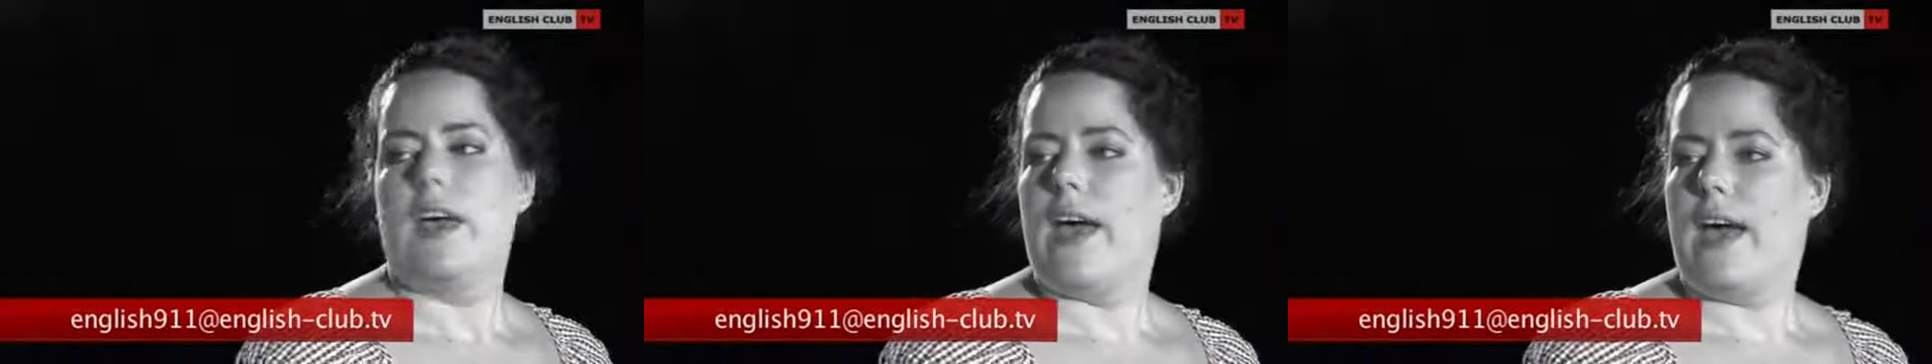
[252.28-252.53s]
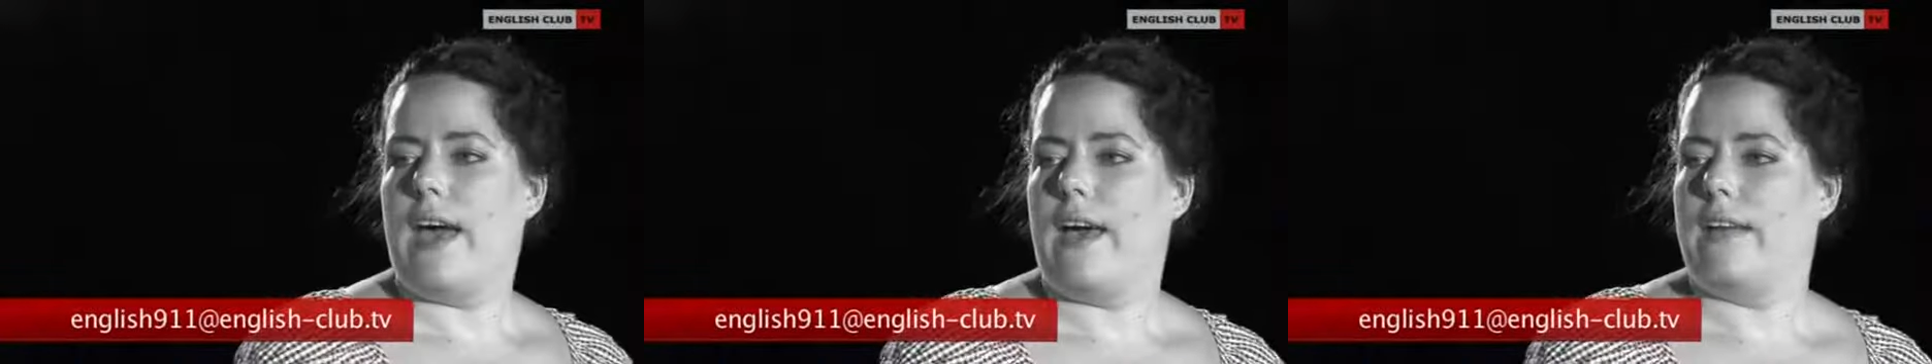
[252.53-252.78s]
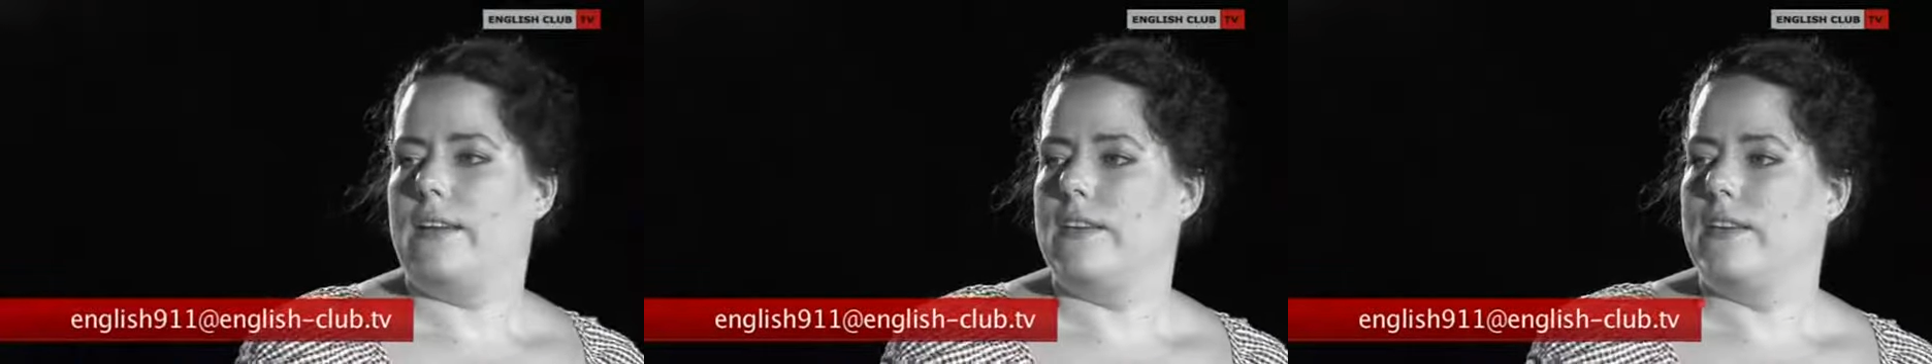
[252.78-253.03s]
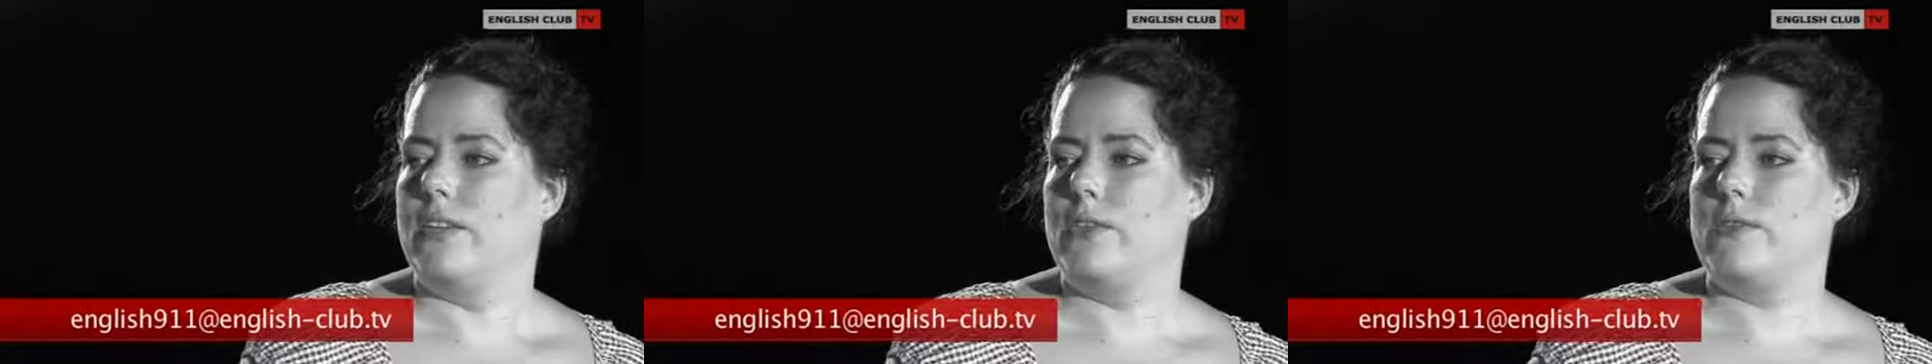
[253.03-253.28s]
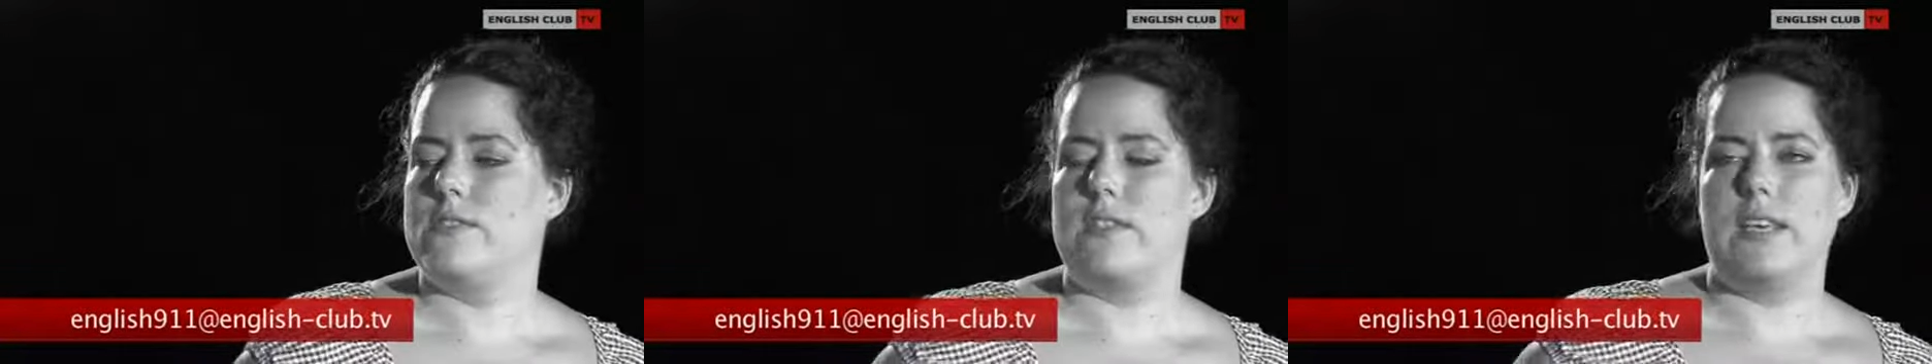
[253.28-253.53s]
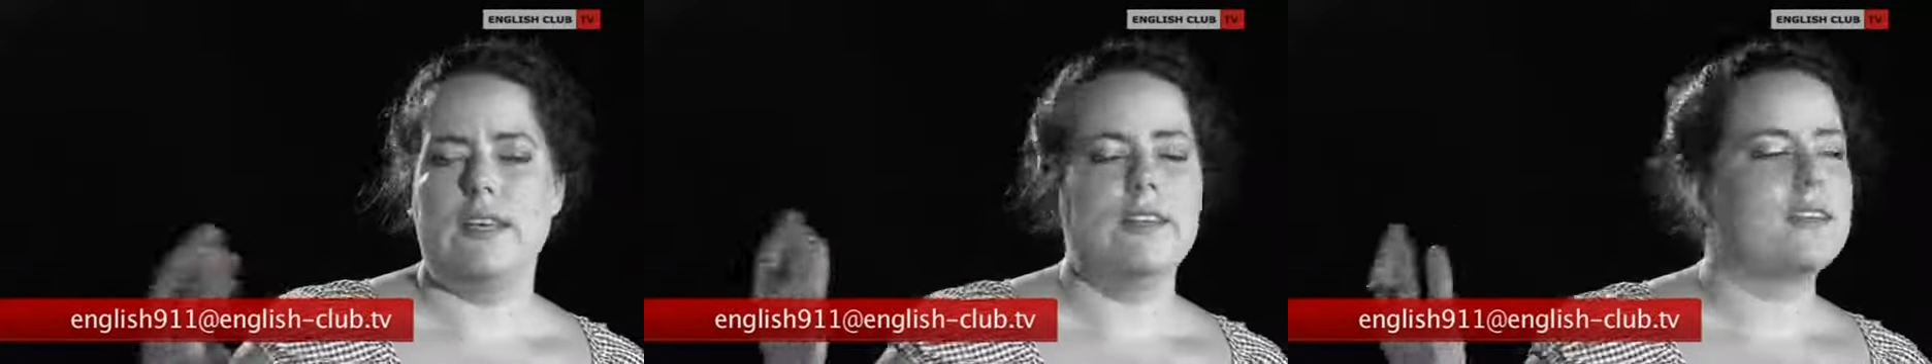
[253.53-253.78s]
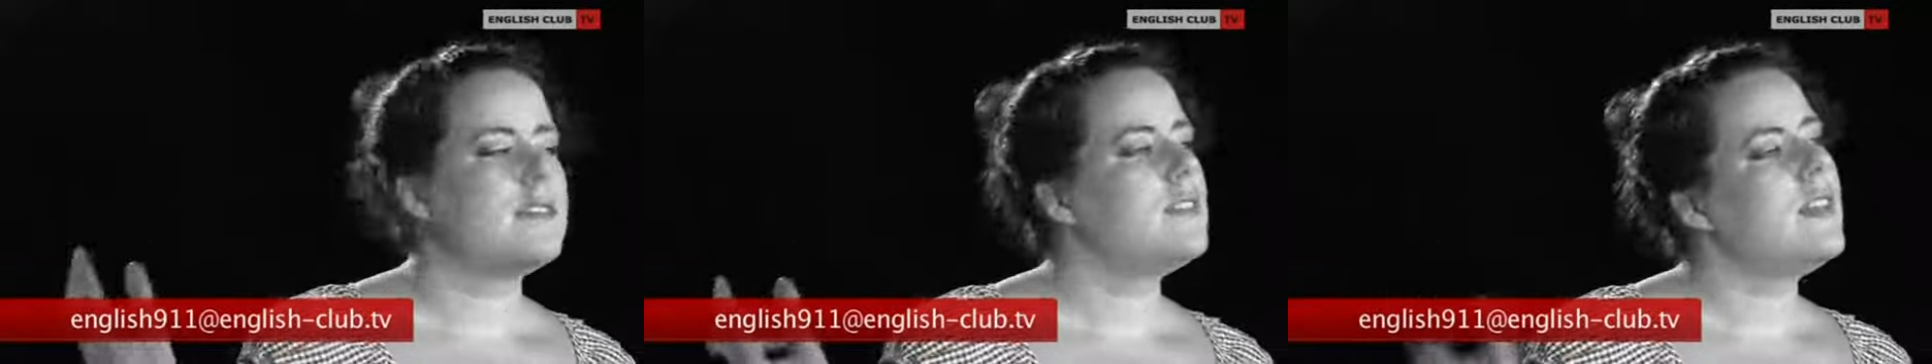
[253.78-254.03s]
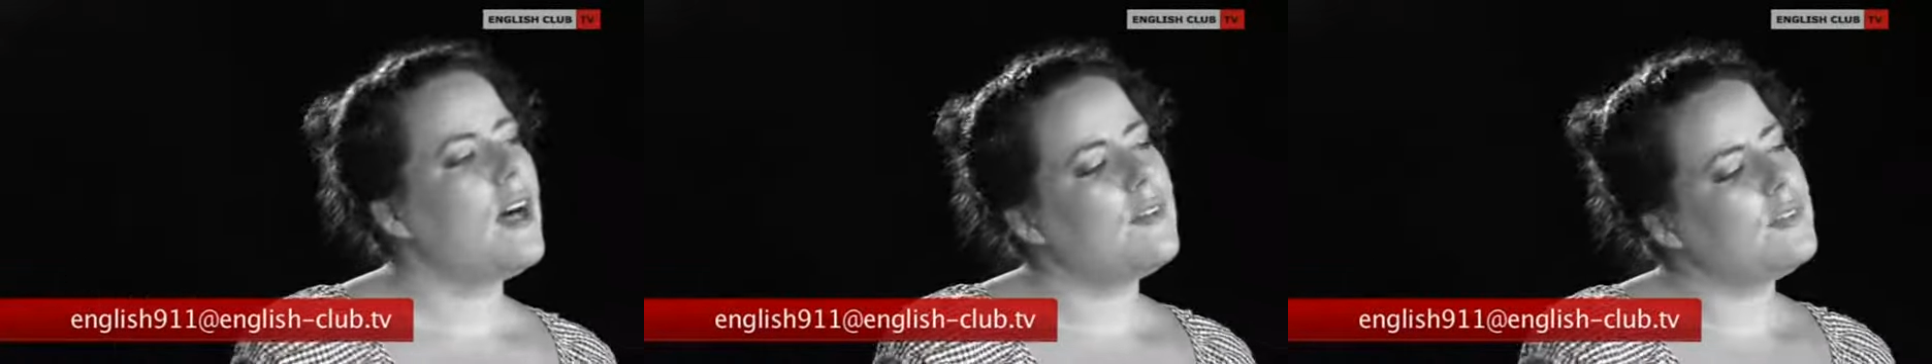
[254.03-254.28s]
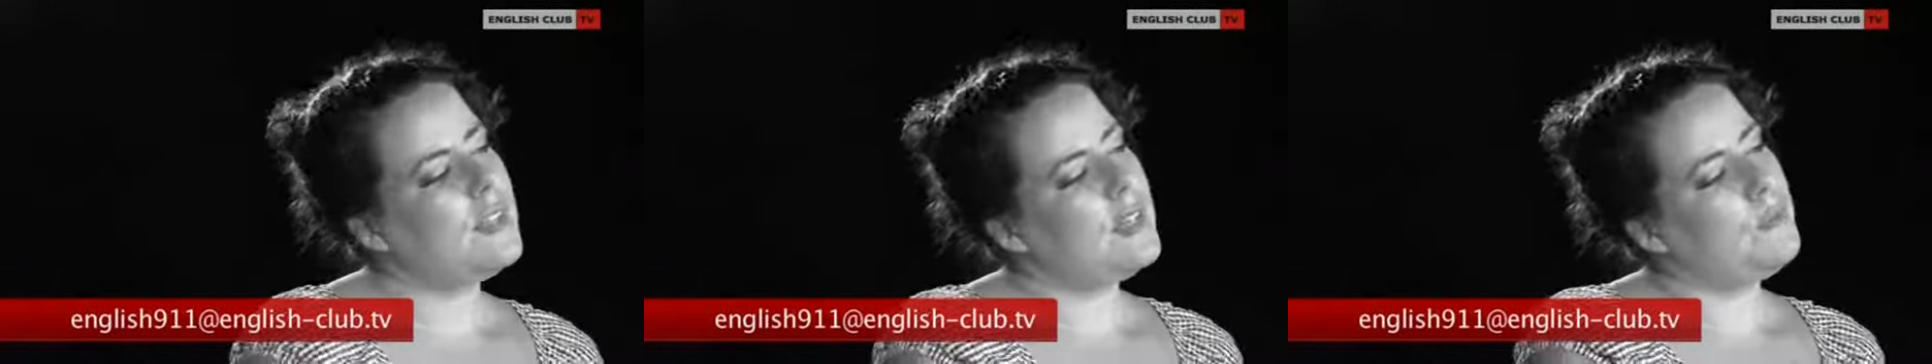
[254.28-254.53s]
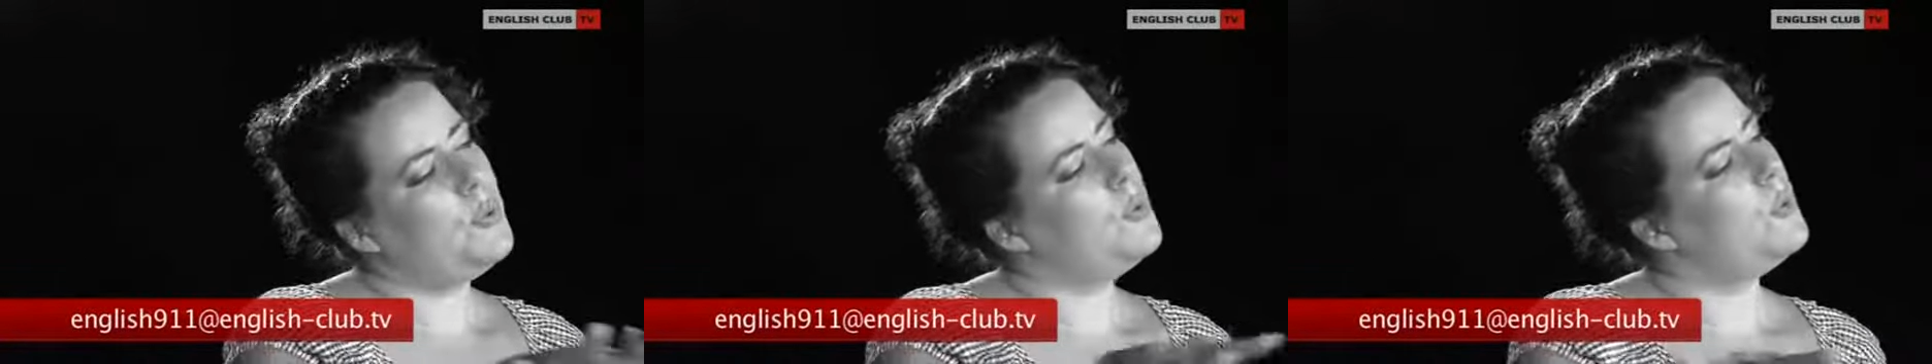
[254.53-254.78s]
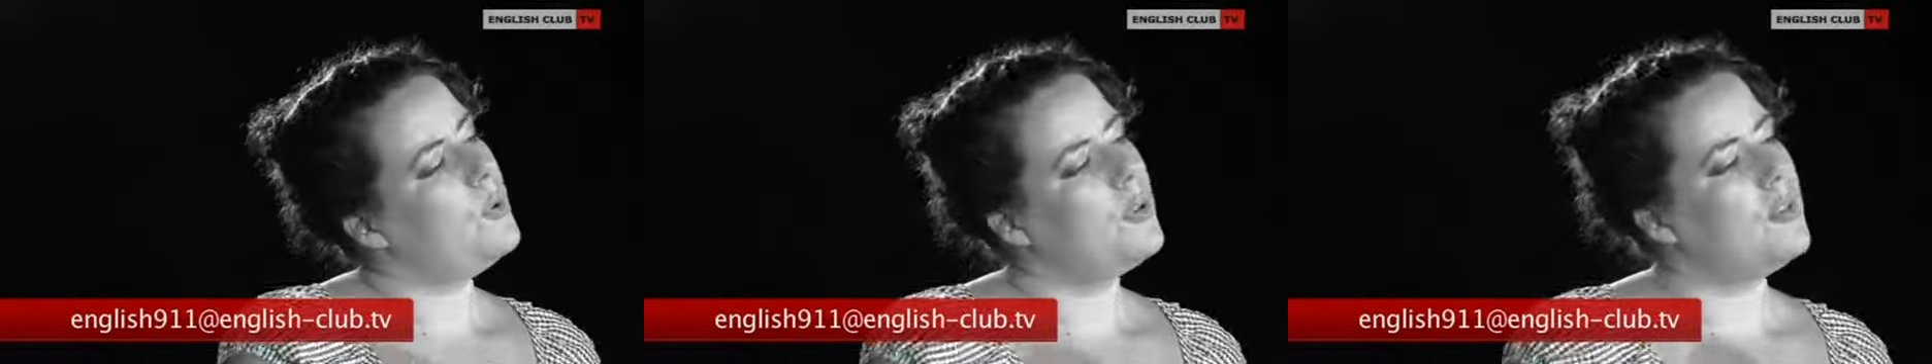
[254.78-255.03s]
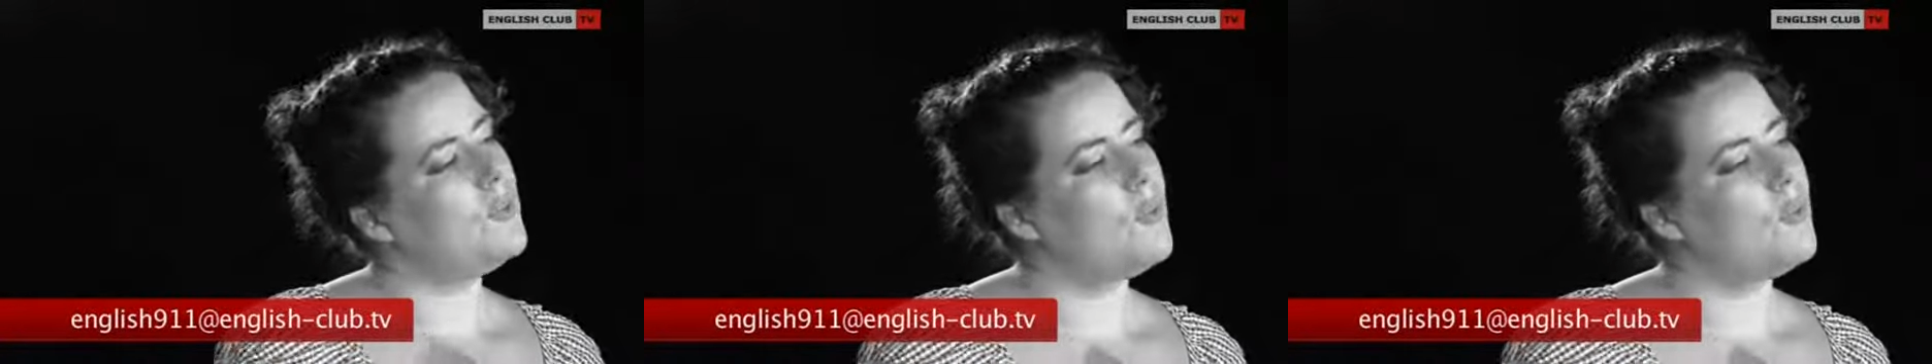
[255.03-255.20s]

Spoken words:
and you see this lovely pool of